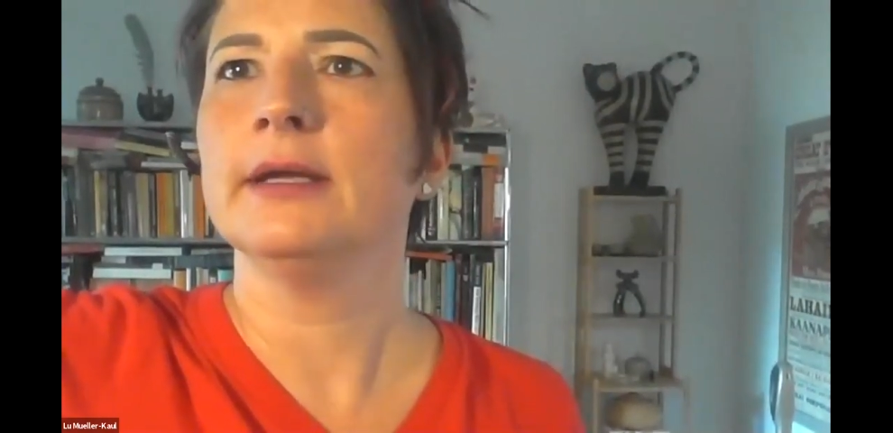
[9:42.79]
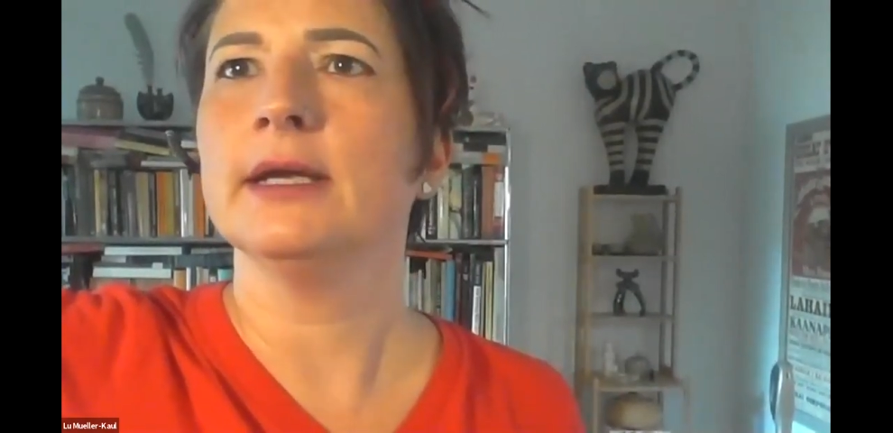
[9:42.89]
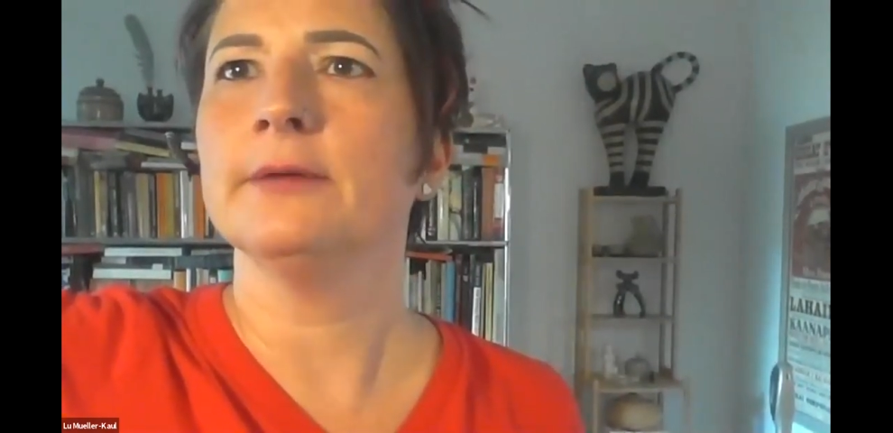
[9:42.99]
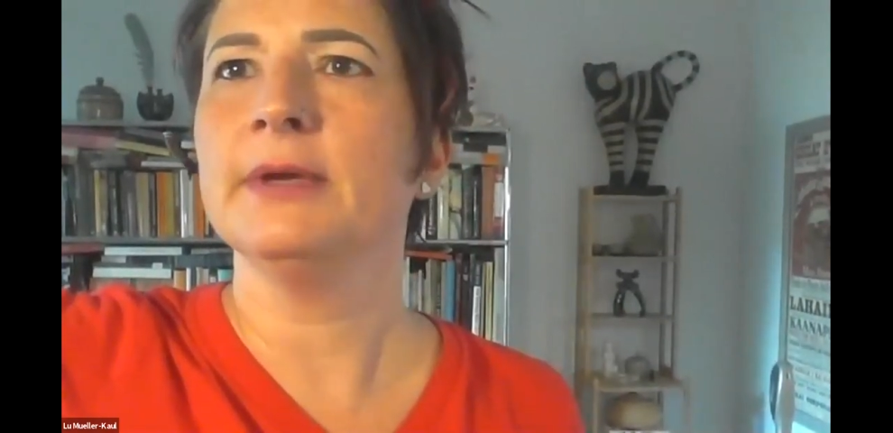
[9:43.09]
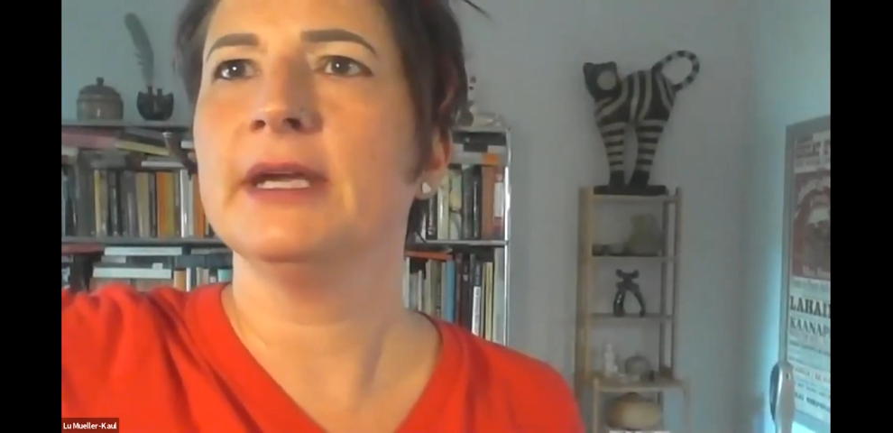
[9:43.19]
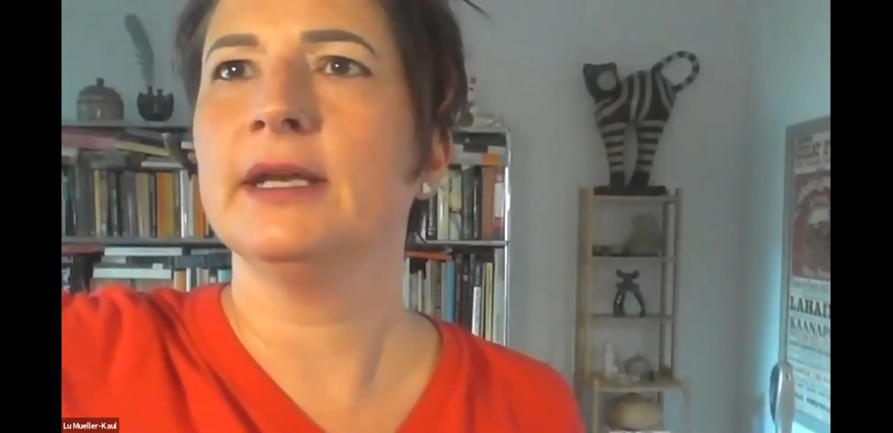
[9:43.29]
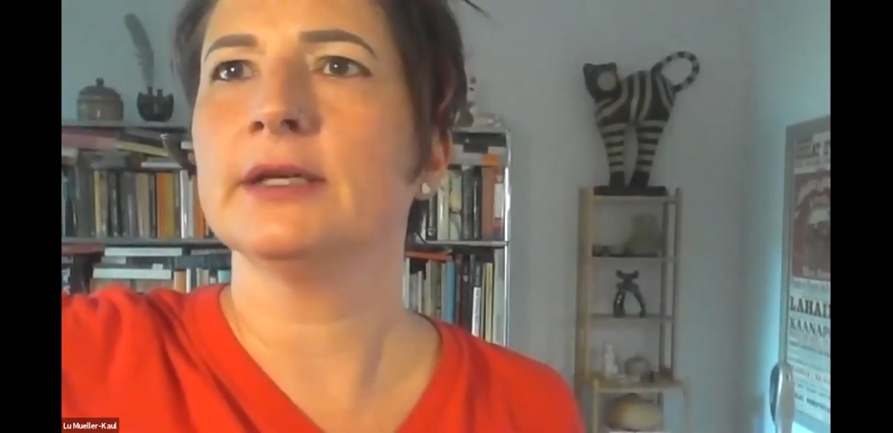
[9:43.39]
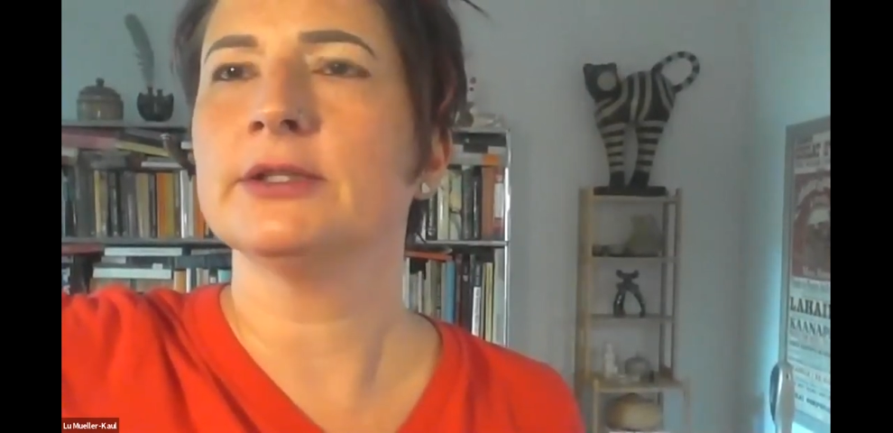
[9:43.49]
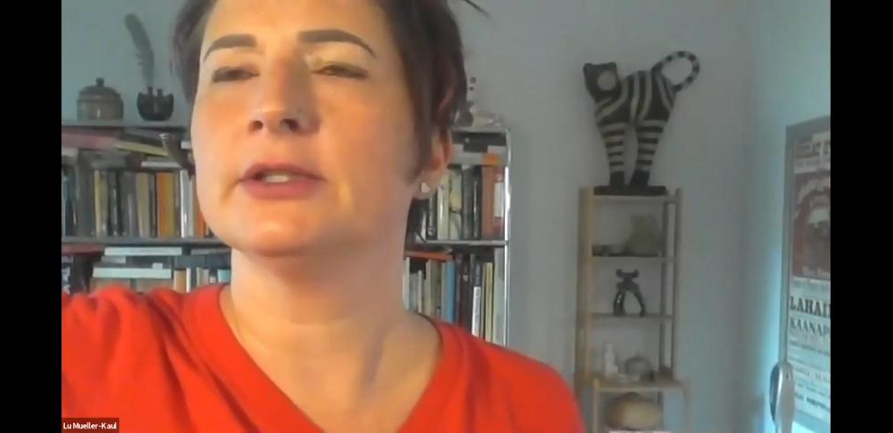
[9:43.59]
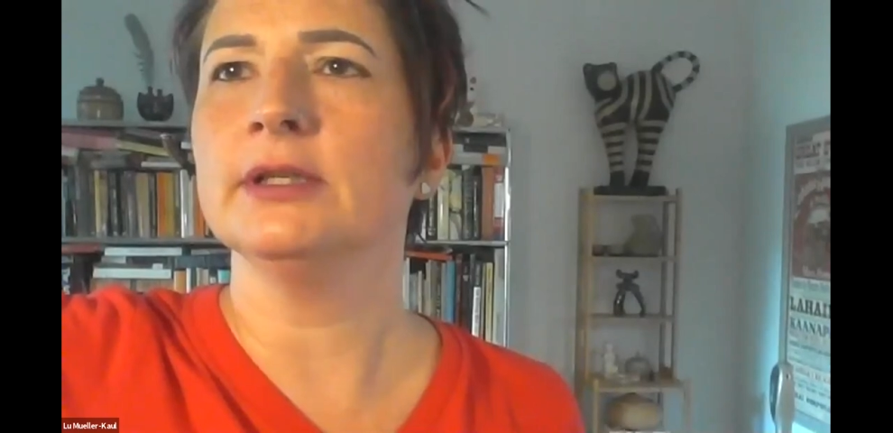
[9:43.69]
Yeah, we can
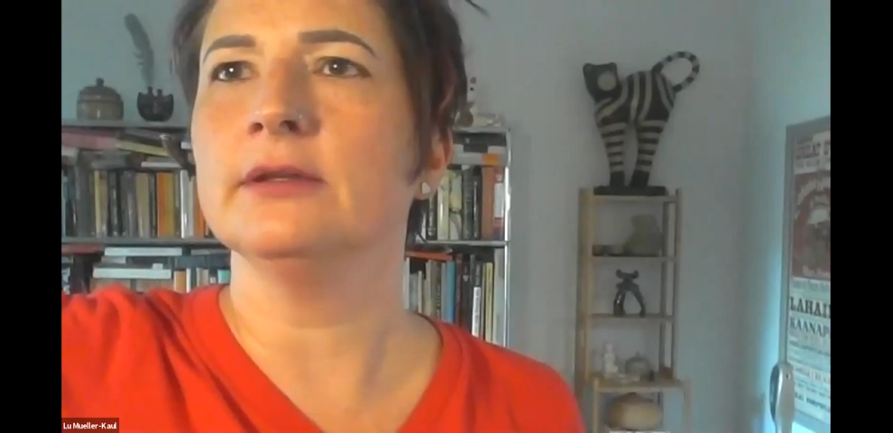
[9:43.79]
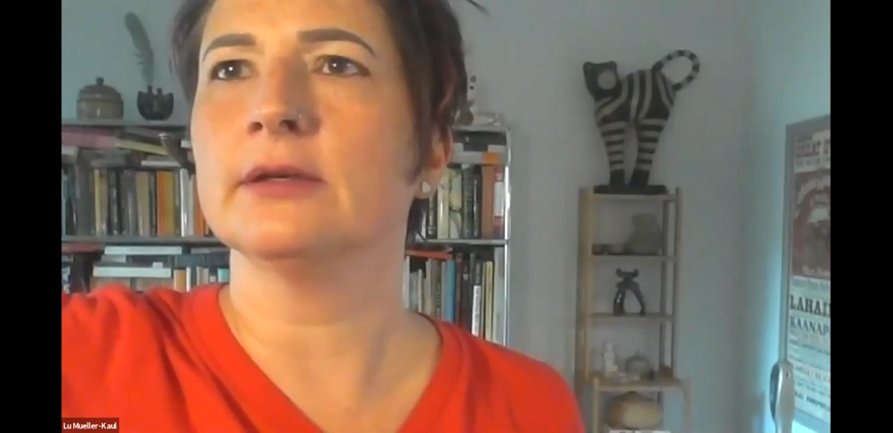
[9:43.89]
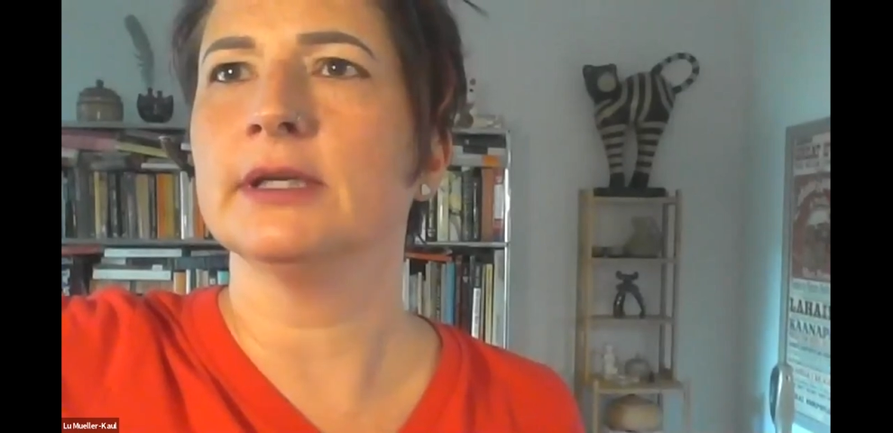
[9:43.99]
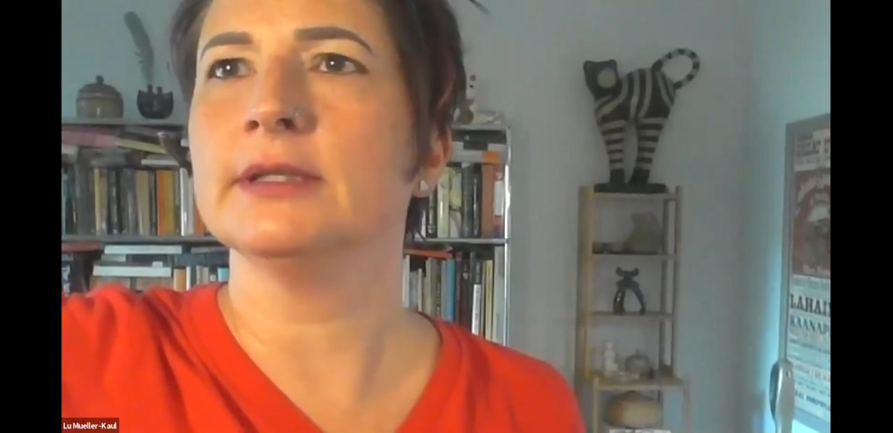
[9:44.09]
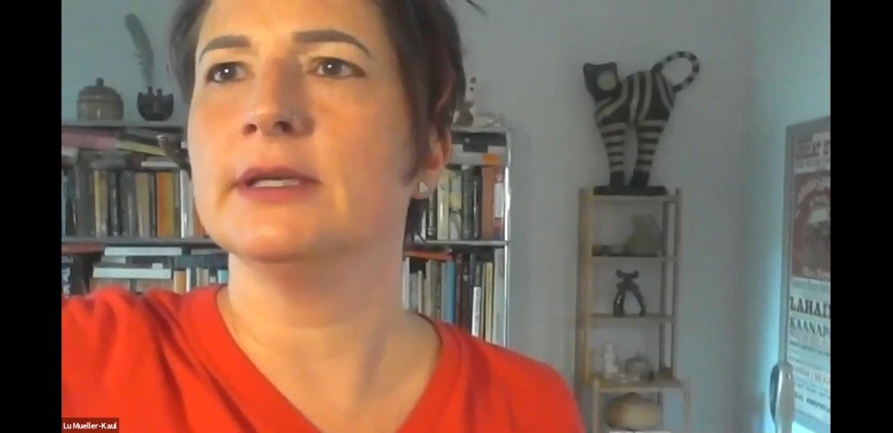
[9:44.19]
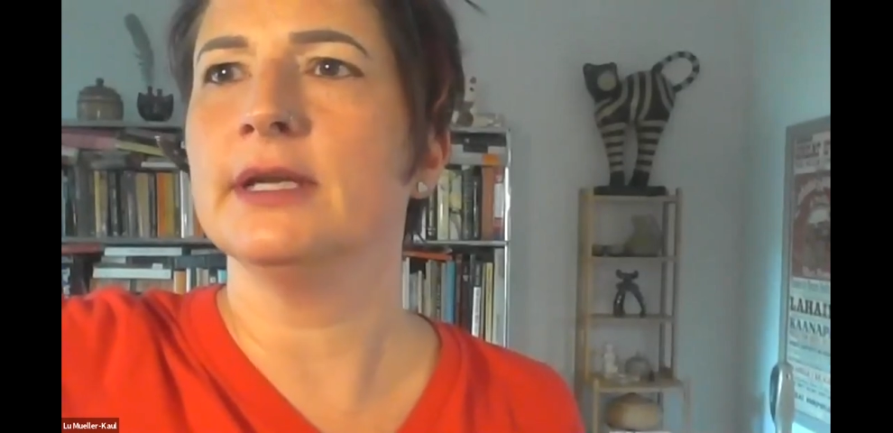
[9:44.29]
actually look at an